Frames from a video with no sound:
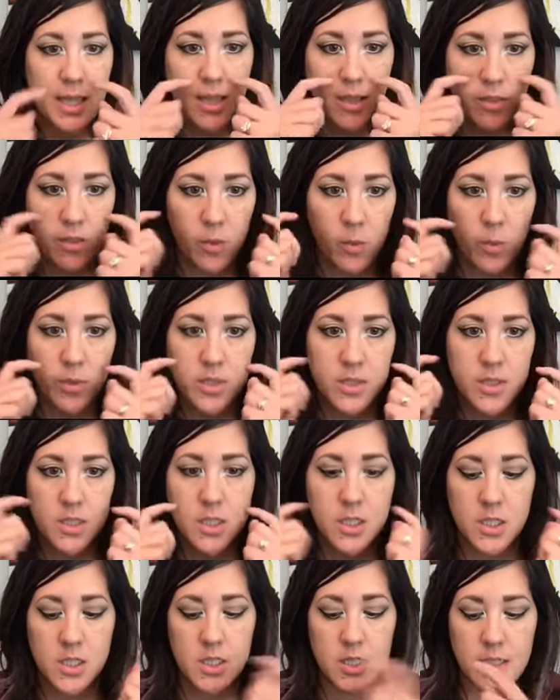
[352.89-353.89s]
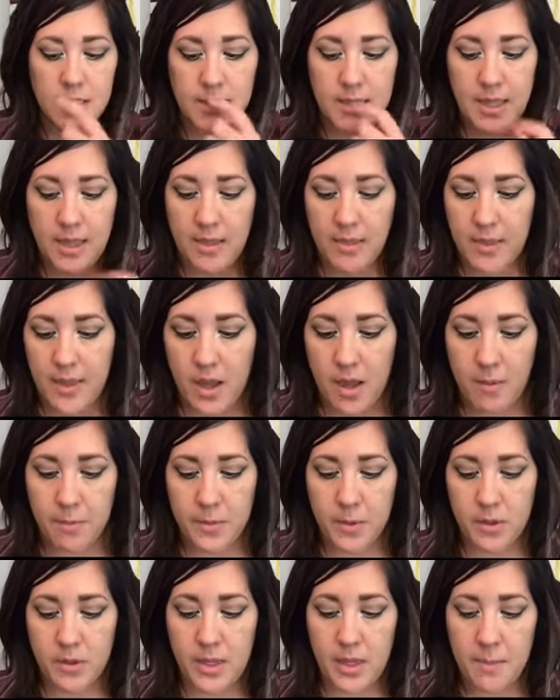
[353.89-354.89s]
and the whiskers and the
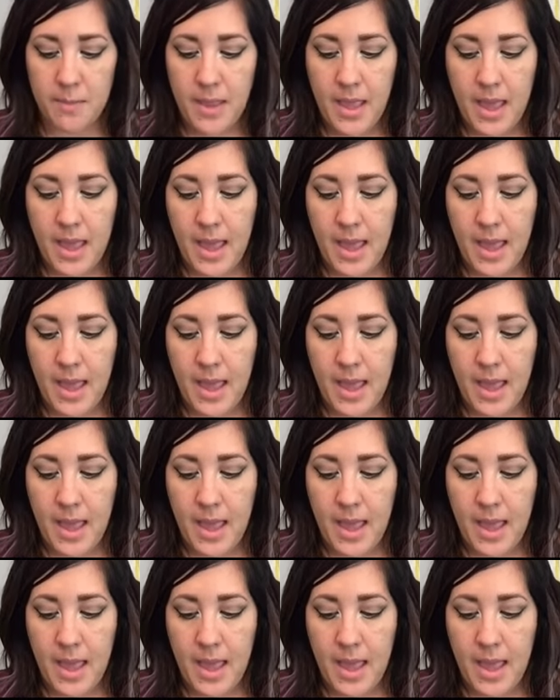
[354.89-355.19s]
upper lip.